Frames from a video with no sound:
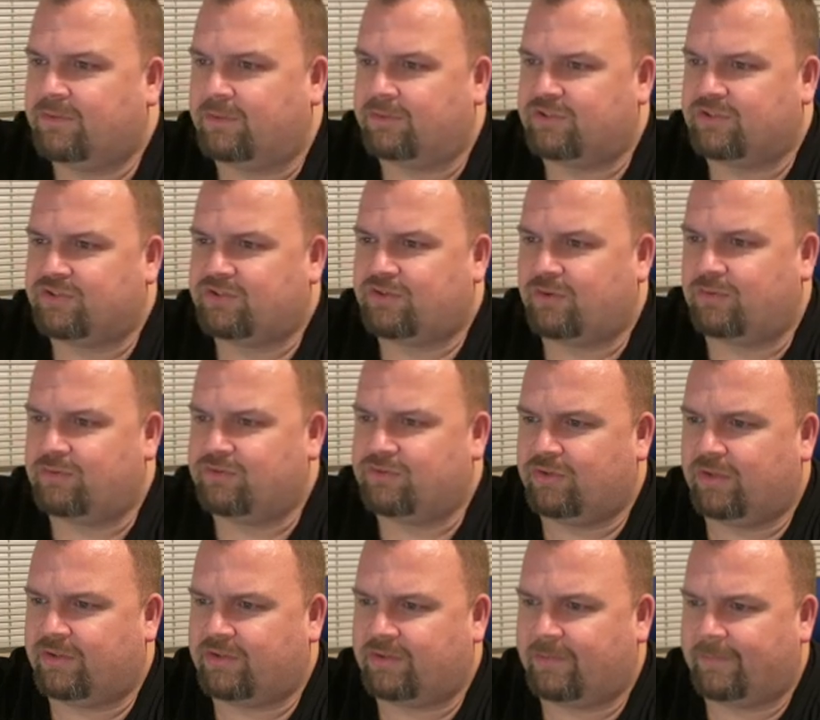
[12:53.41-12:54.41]
it just shows
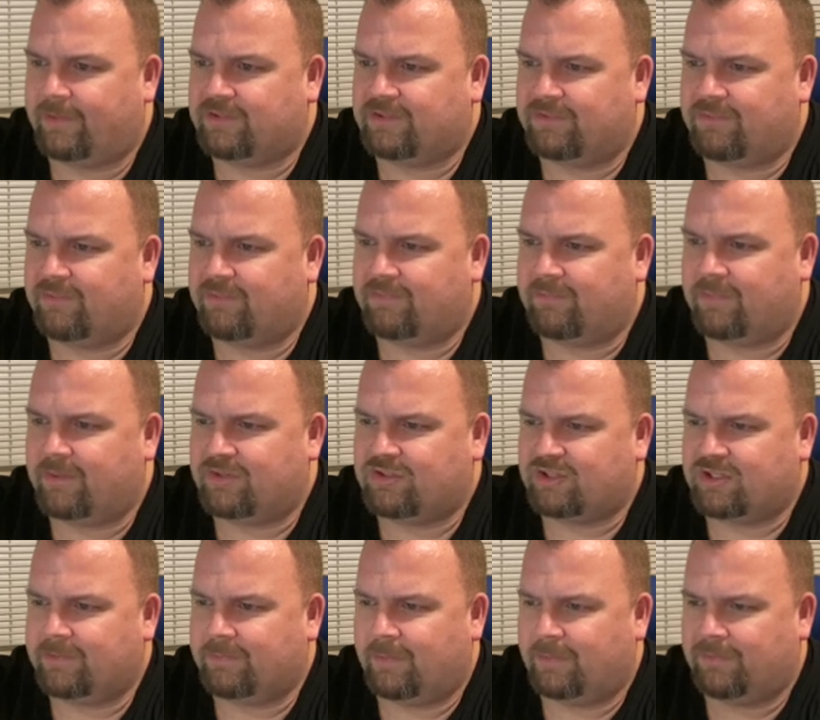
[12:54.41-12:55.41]
you a bunch of
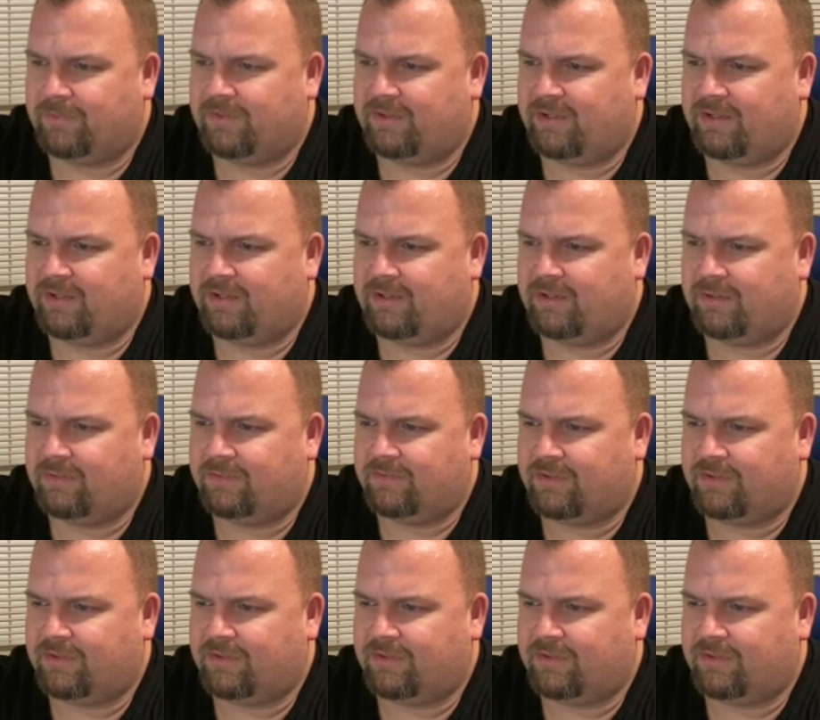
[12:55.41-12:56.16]
information about the